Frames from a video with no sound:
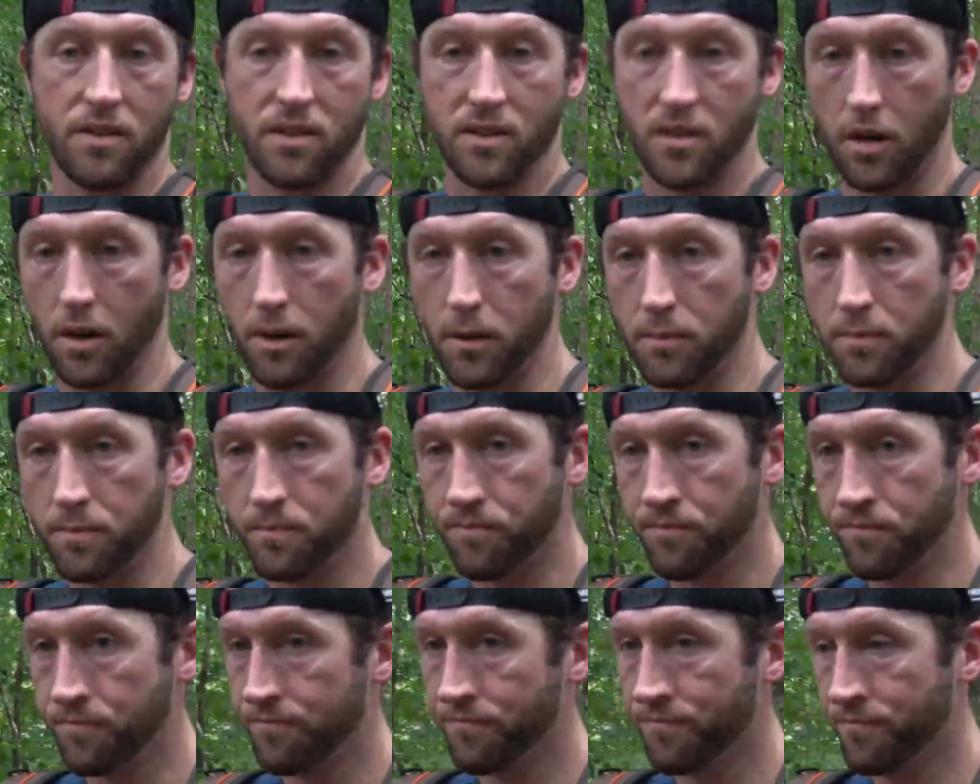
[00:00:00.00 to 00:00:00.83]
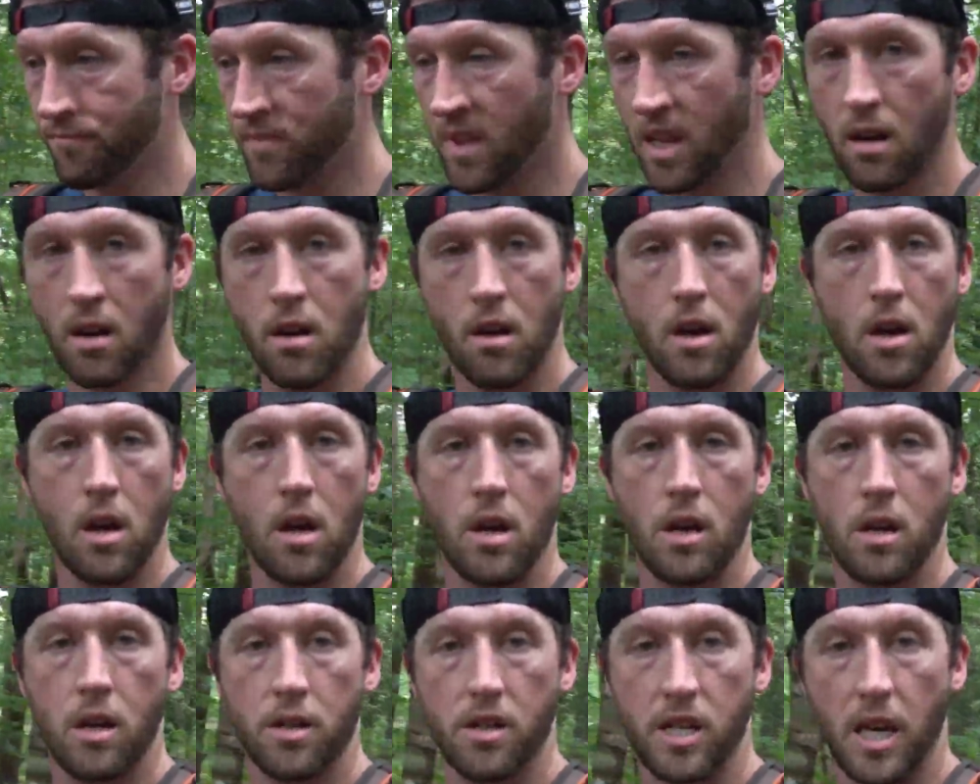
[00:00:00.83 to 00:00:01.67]
So
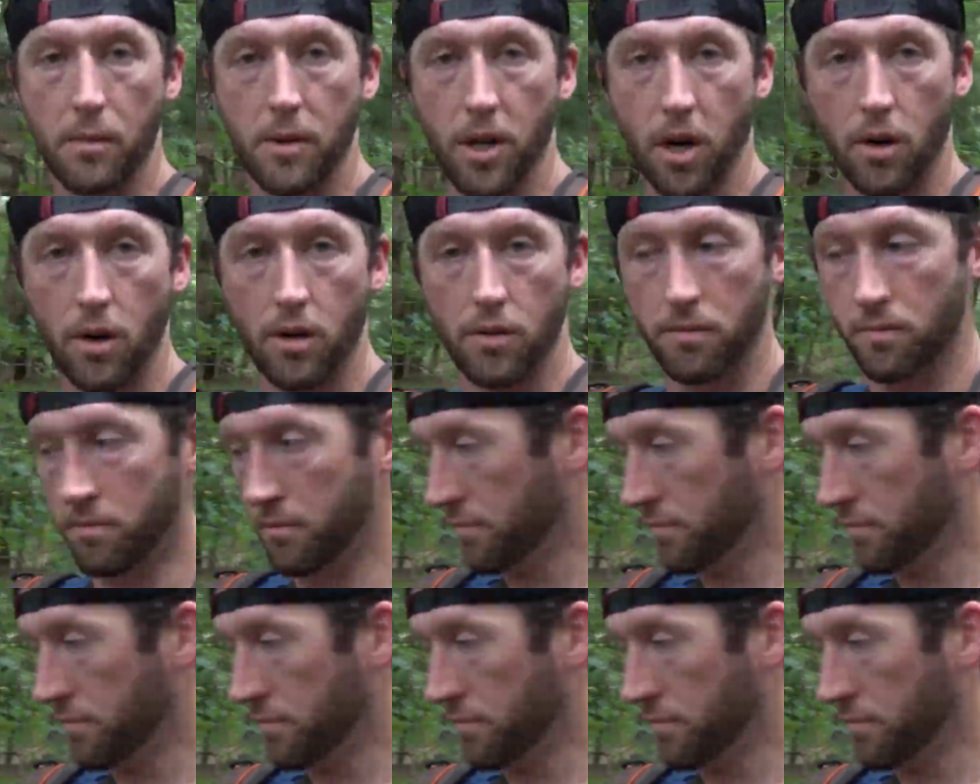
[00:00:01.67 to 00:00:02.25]
keep going.